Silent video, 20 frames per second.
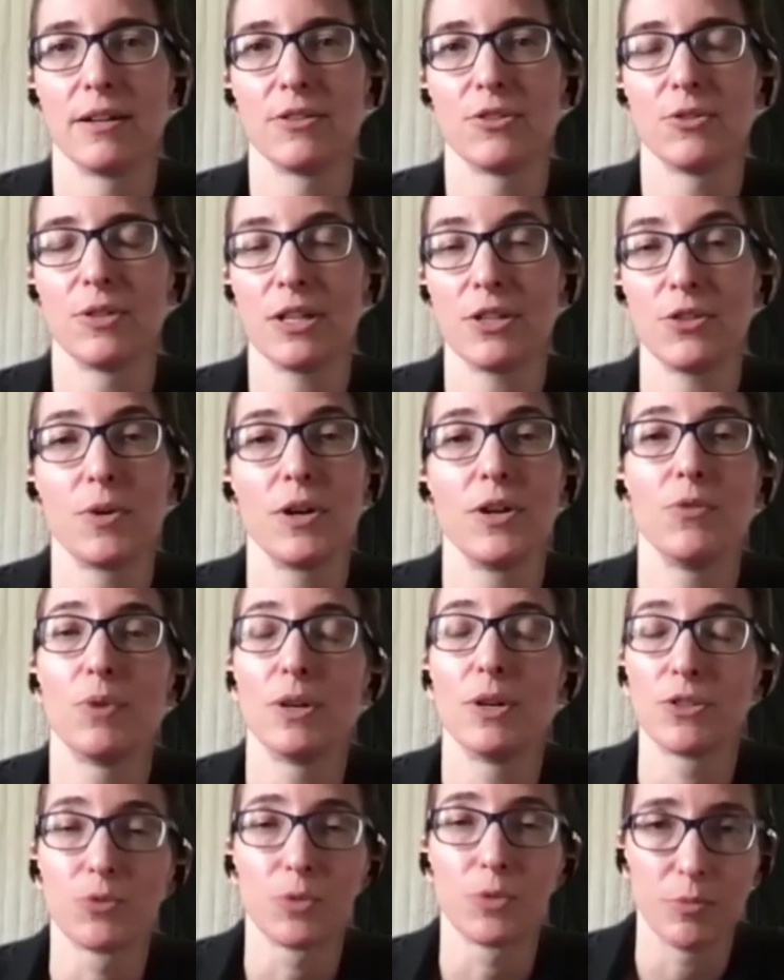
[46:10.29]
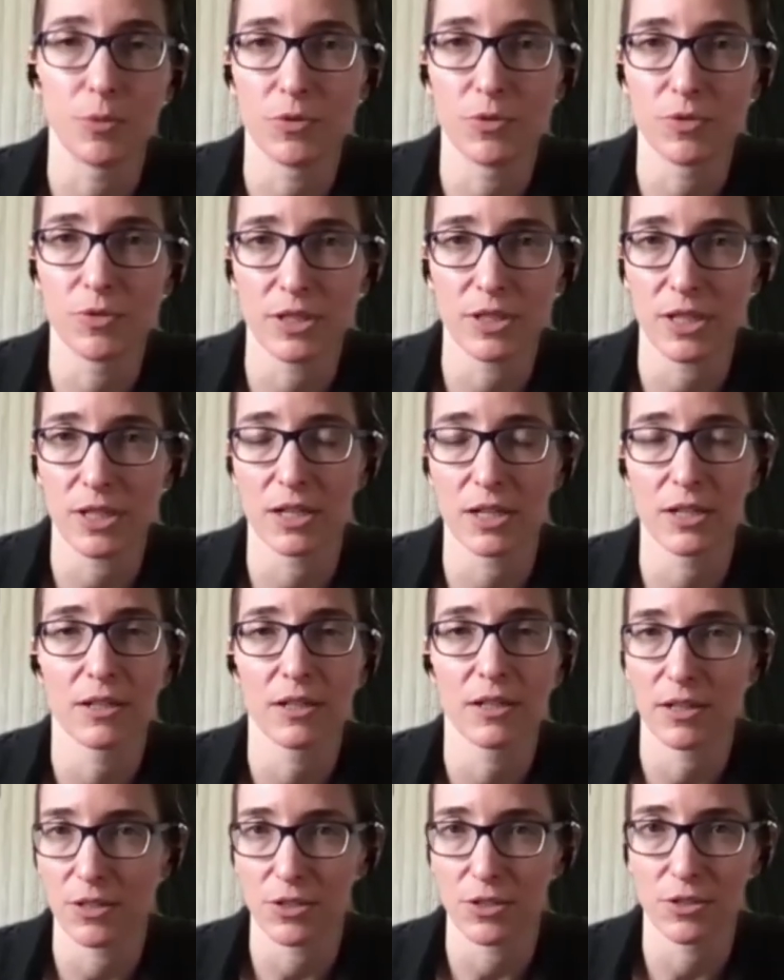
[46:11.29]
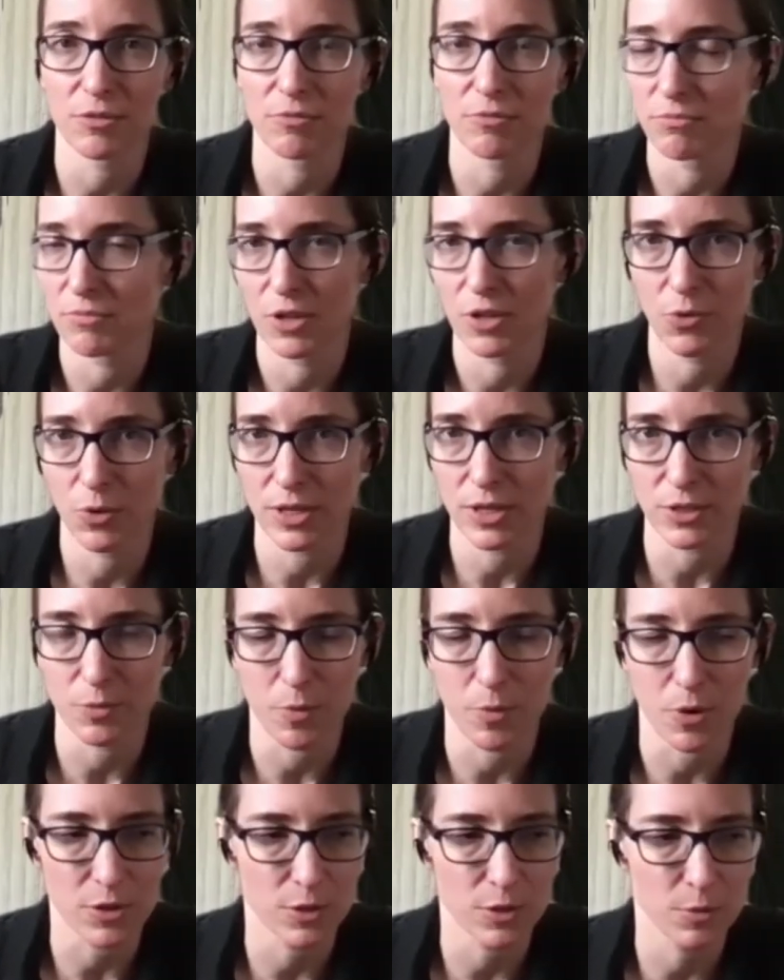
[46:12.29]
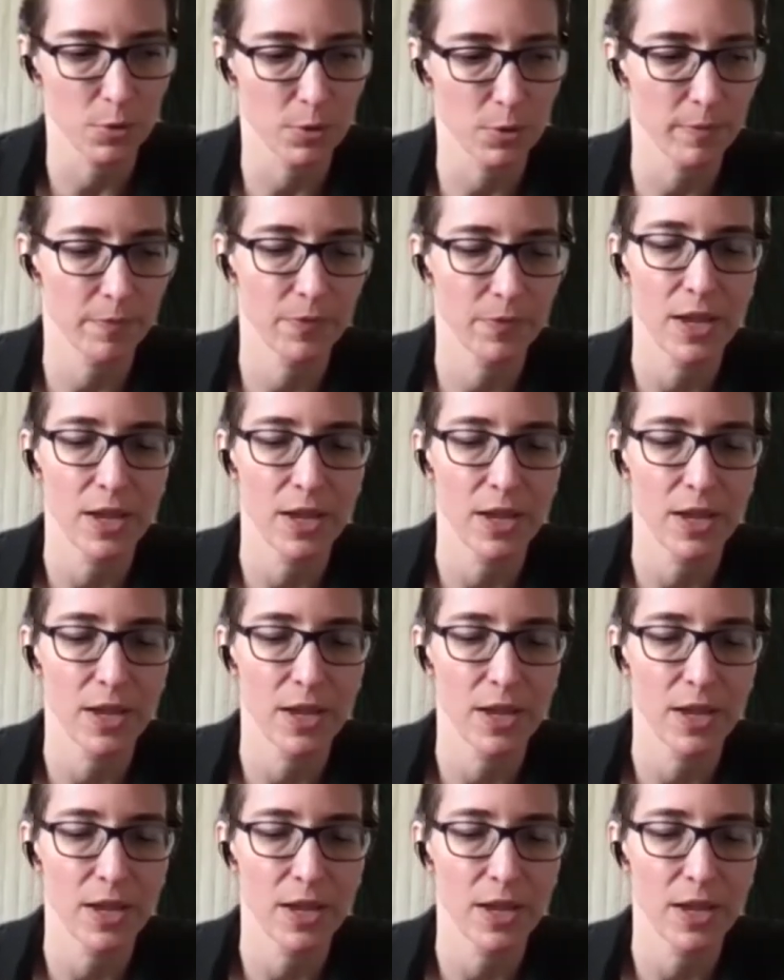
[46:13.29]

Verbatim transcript: so that's why you want to remove the tick as quick as possible.